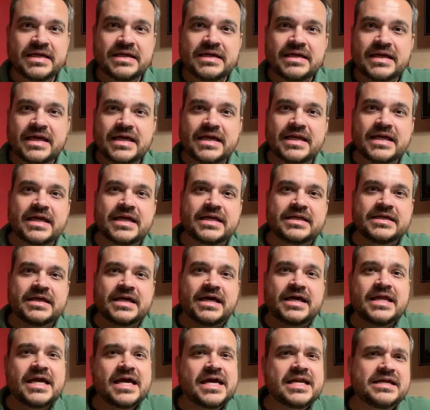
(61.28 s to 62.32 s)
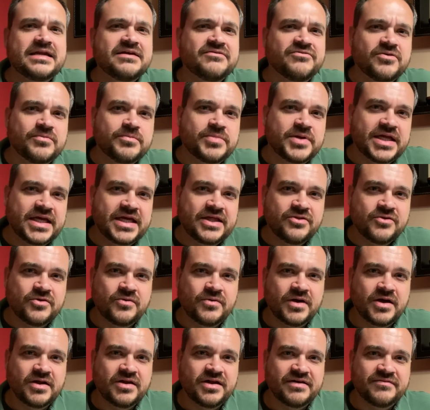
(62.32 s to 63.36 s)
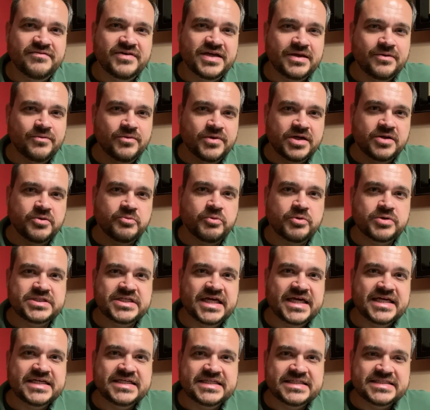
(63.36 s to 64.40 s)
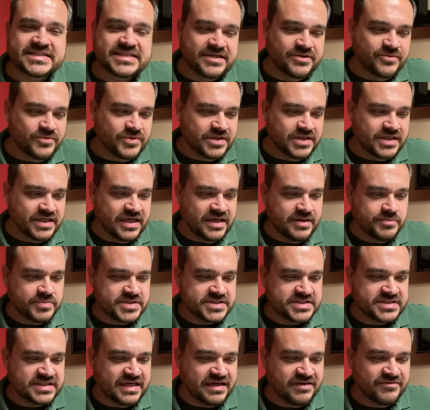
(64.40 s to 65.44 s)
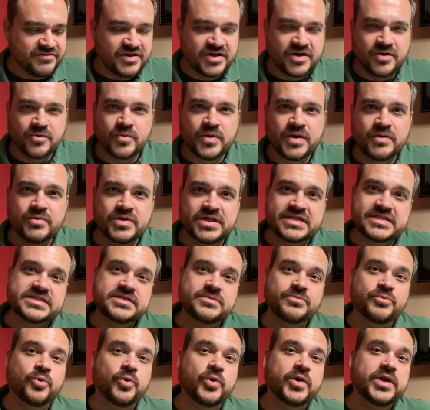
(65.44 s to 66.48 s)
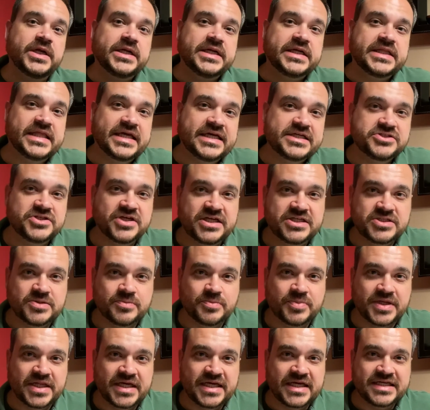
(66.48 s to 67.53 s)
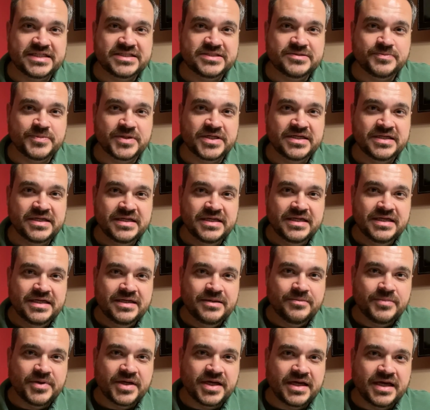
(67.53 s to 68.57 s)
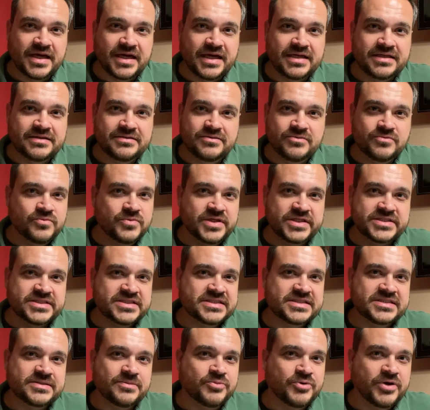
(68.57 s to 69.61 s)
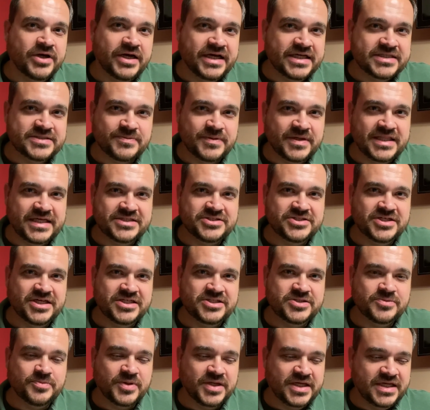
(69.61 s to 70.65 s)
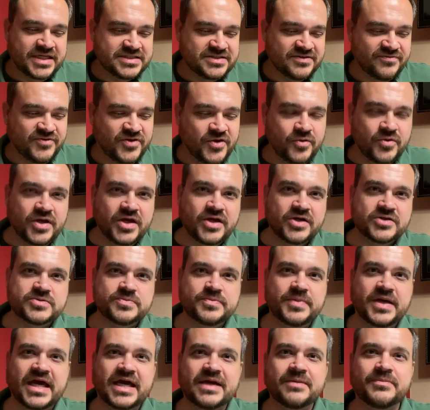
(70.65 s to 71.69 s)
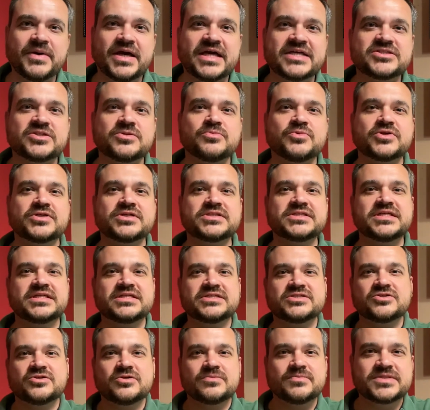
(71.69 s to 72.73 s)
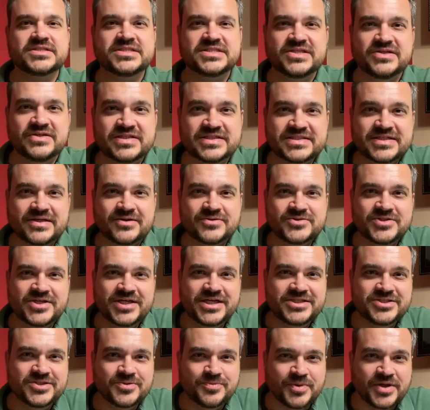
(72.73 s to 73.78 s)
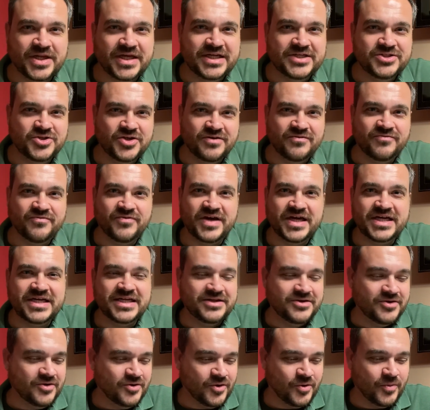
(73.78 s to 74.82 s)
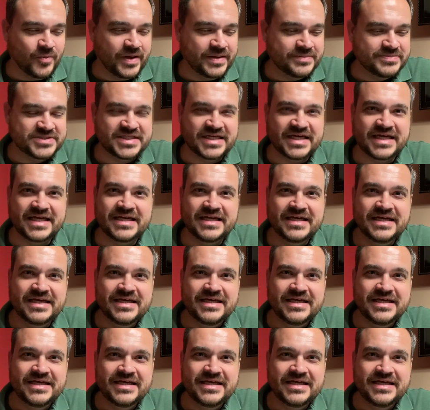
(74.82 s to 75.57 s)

And God had a different plan through all of it. He wanted to protect us. He wanted to keep us safe. You know, we were disappointed in that change of plans, but God wasn't surprised by that change of plans. A few years back, Pastor Brooks did a sermon series called Change of Plans. You can find it on our website.